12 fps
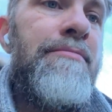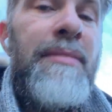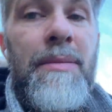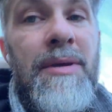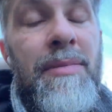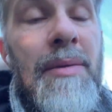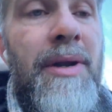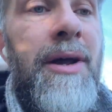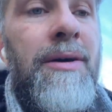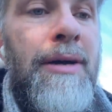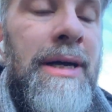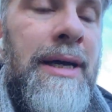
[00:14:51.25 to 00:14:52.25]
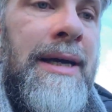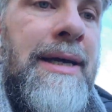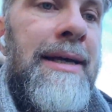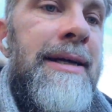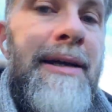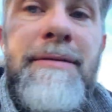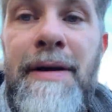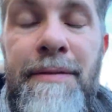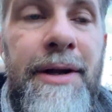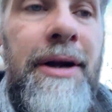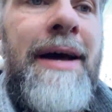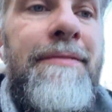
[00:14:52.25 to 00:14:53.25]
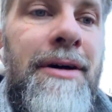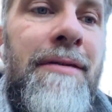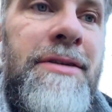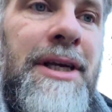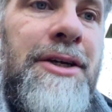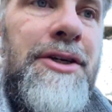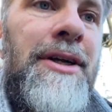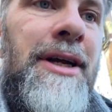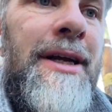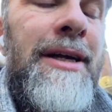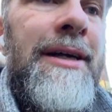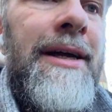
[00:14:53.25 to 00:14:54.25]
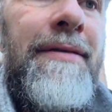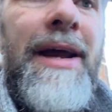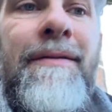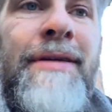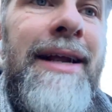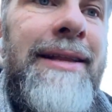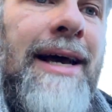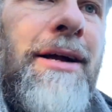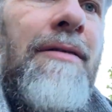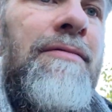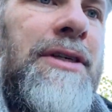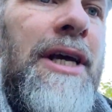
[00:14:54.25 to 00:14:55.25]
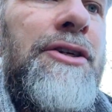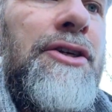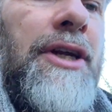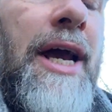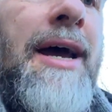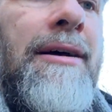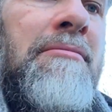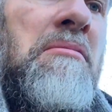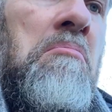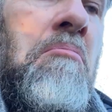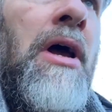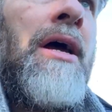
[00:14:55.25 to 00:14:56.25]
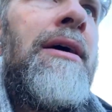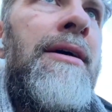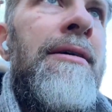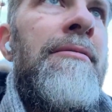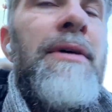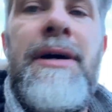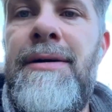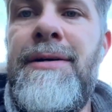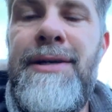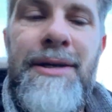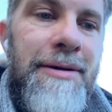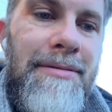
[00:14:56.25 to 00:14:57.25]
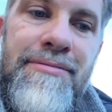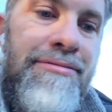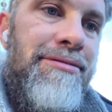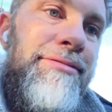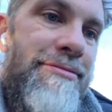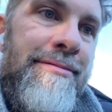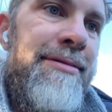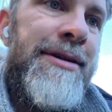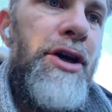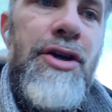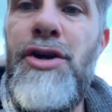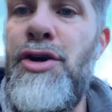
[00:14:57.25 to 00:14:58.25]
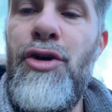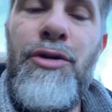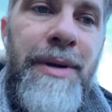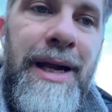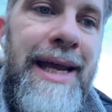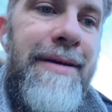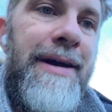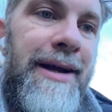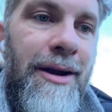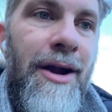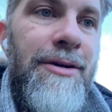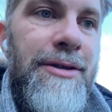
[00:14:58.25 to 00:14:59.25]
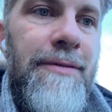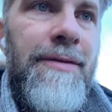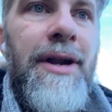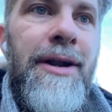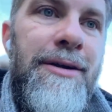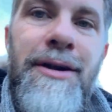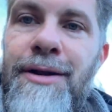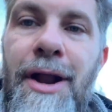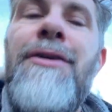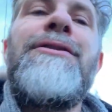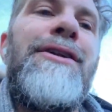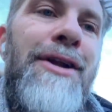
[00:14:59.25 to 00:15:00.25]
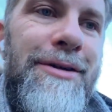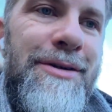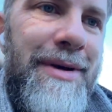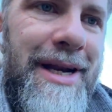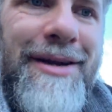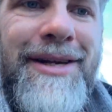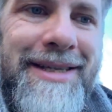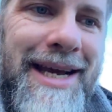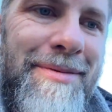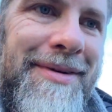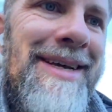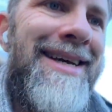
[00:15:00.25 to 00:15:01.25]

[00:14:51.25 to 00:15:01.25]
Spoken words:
Maybe, maybe not. You've definitely got to have a conversation. If you haven't had that conversation yet, well, you're, you could be leaving lots of money on your table.